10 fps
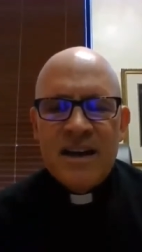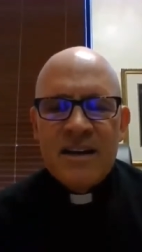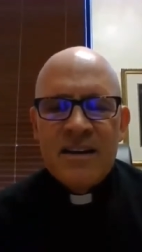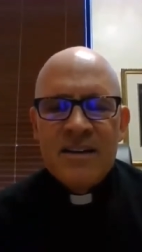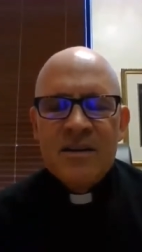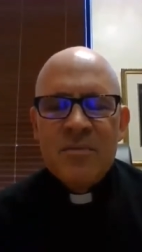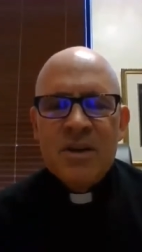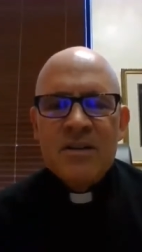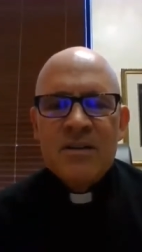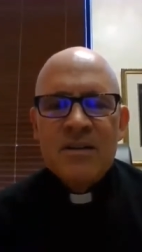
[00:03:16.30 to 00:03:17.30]
that
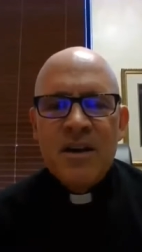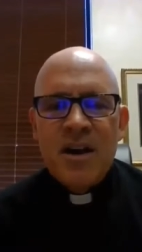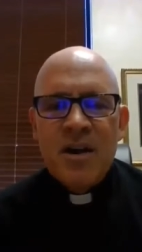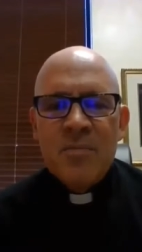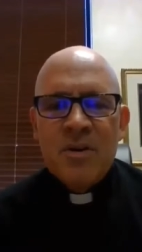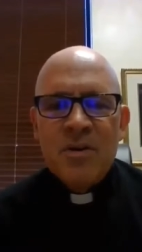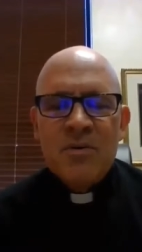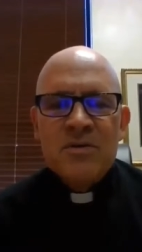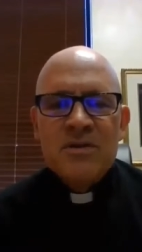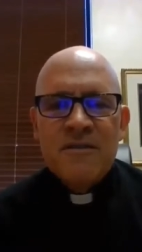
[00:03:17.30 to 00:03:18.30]
intimate, up
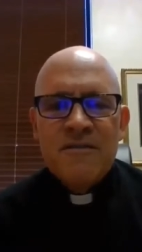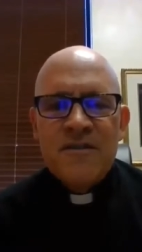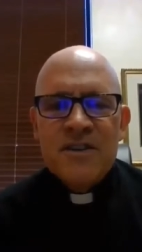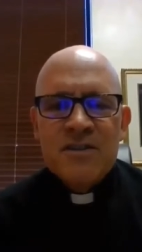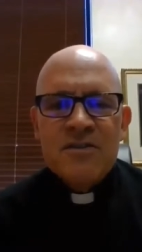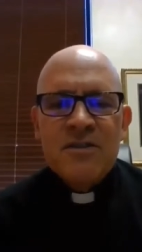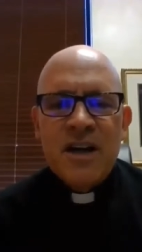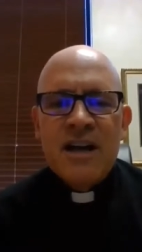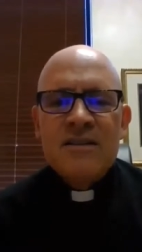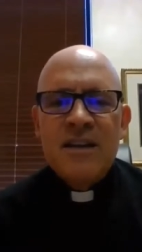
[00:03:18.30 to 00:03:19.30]
close physical
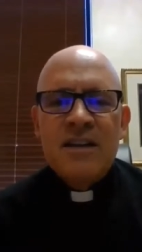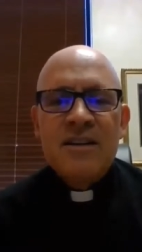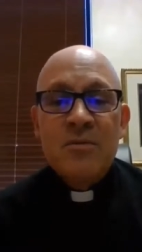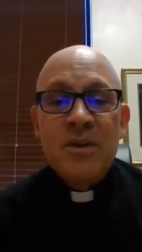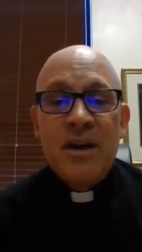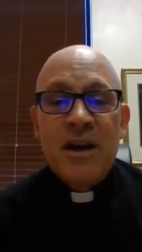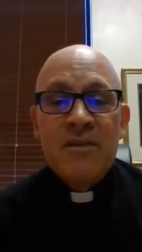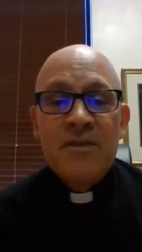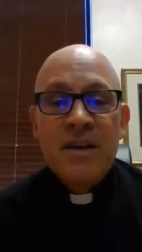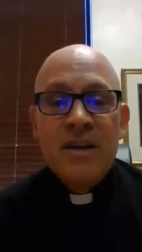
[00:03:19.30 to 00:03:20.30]
contact that we
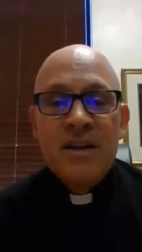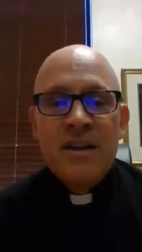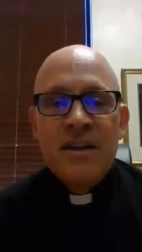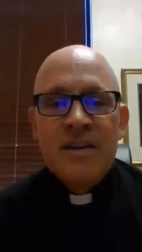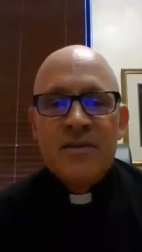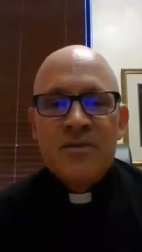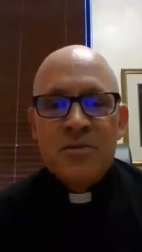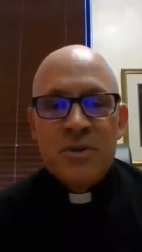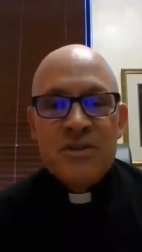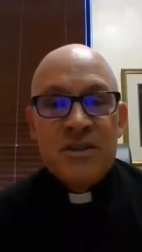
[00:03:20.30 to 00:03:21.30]
have
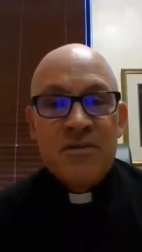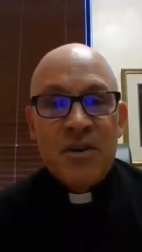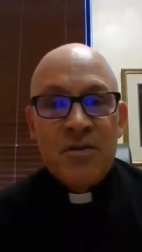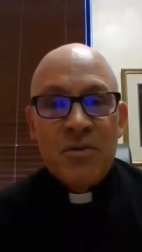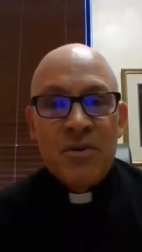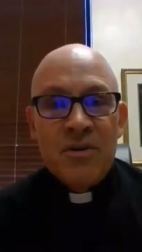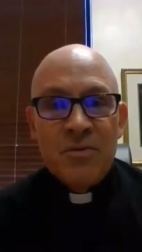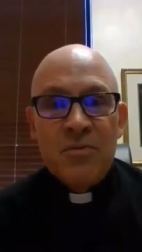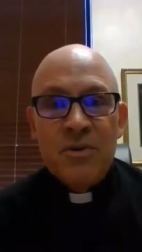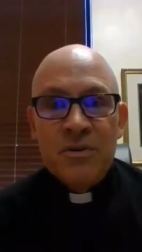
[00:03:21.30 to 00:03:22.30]
to receive our Lord in
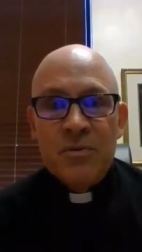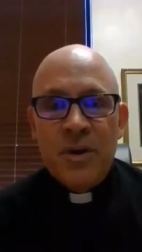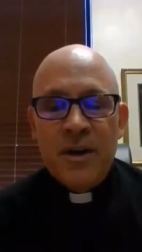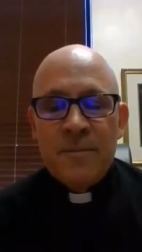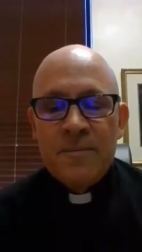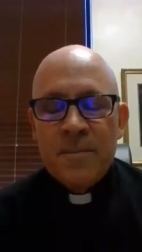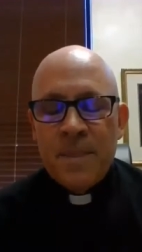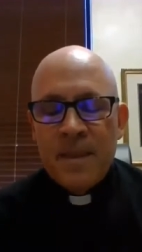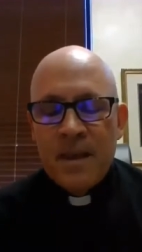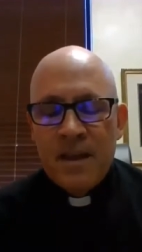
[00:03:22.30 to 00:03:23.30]
a real way.
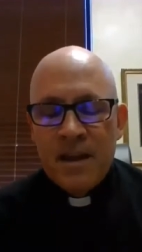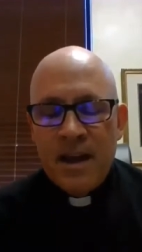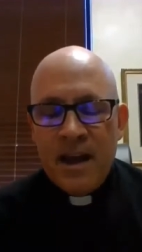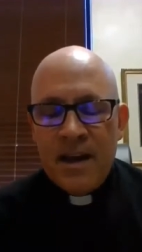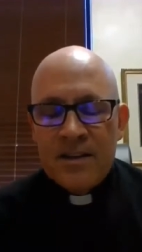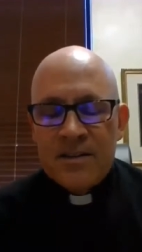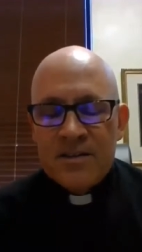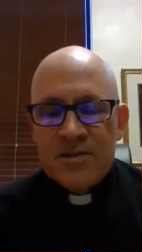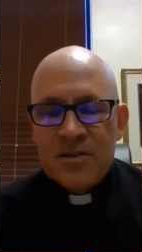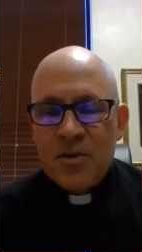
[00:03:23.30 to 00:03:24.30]

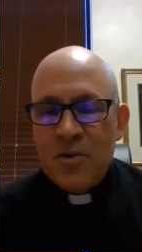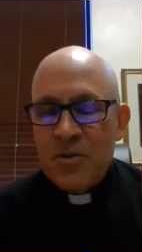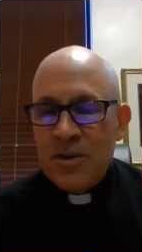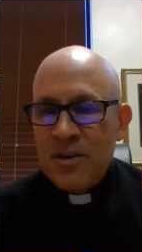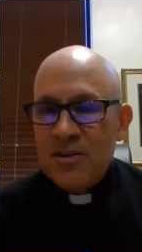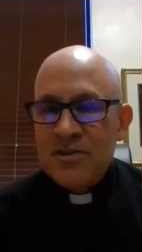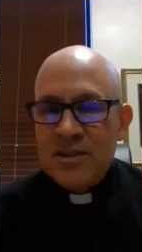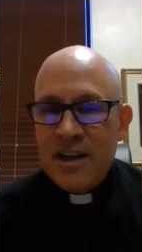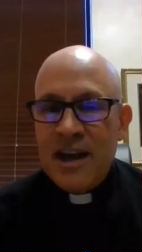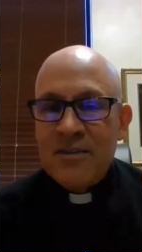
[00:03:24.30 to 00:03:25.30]
And so
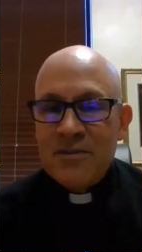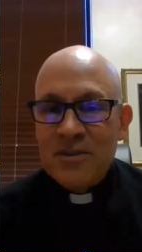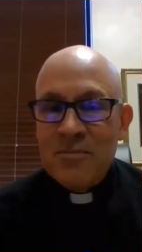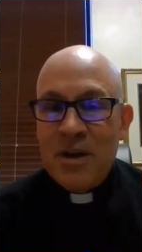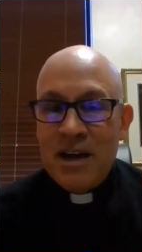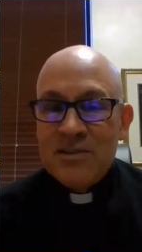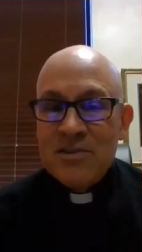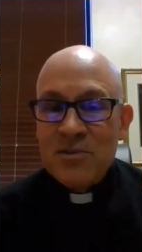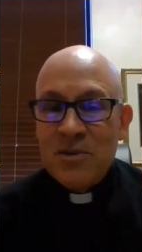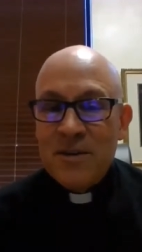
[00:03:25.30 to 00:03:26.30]
here's the after the Mass
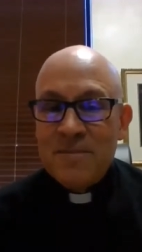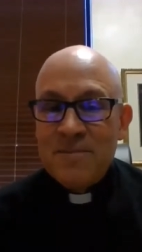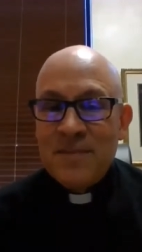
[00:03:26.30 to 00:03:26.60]
story.